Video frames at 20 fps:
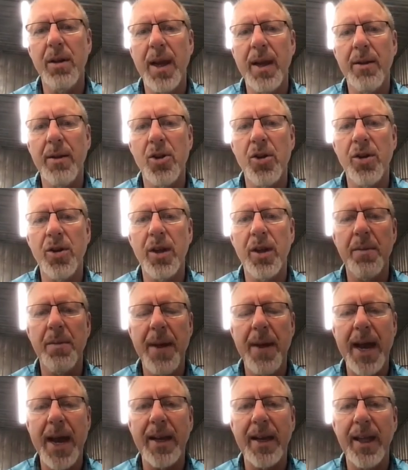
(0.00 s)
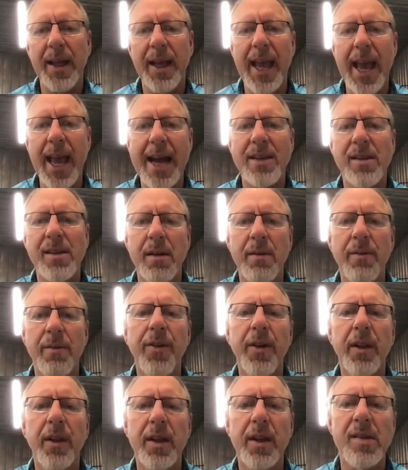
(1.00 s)
and turning it back into gas and
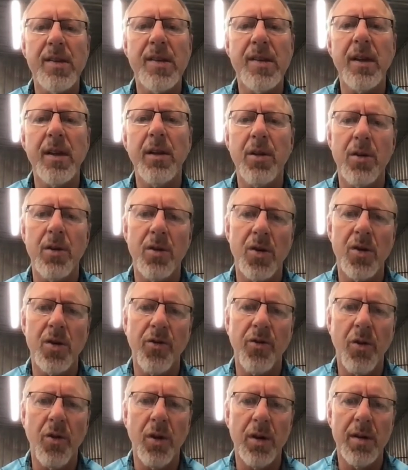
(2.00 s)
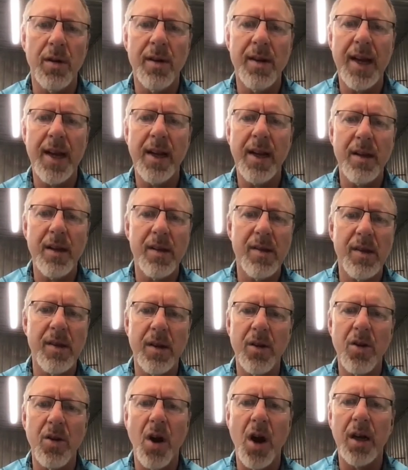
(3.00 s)
filling cylinders for dentists
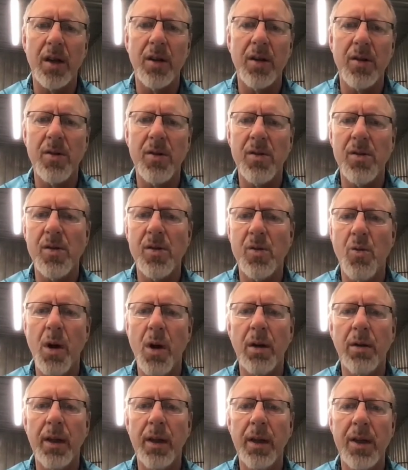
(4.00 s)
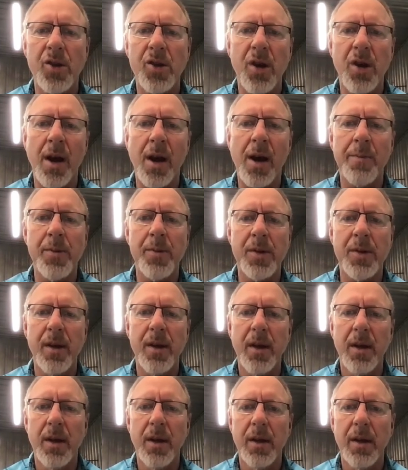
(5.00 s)
and doctors, welding
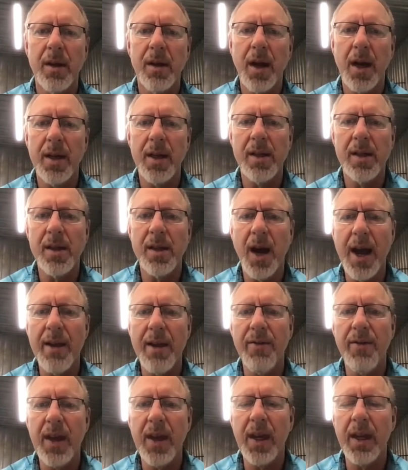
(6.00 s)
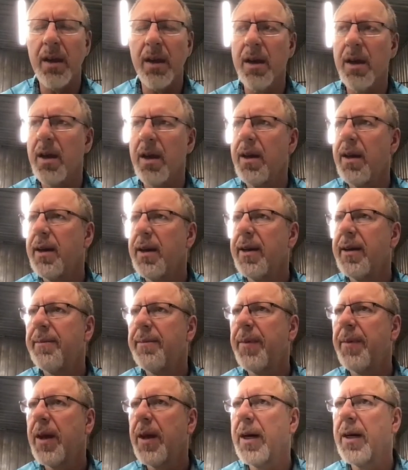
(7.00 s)
shops, diving,
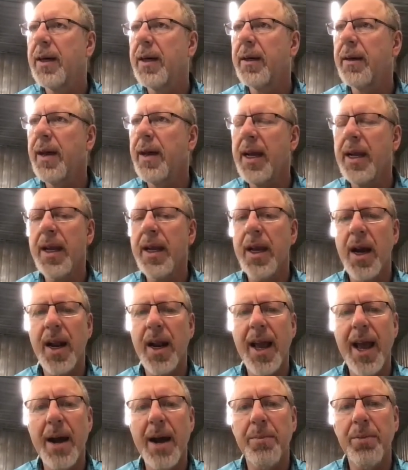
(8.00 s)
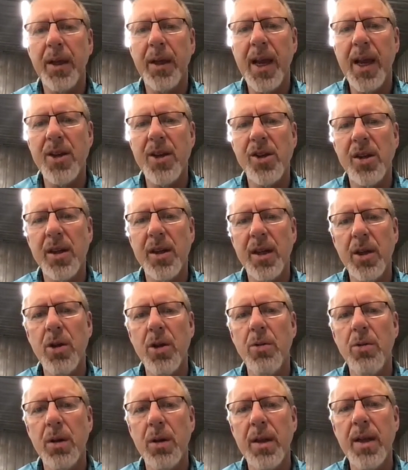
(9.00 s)
any kind of application that
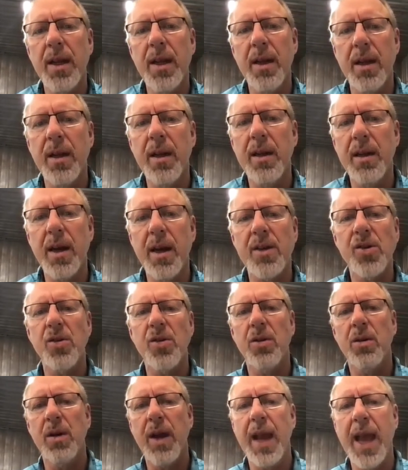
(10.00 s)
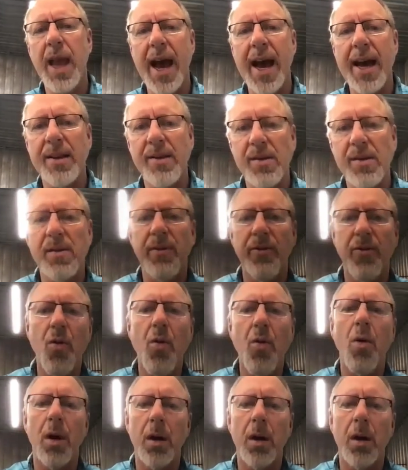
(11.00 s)
you would need an industrial gas for.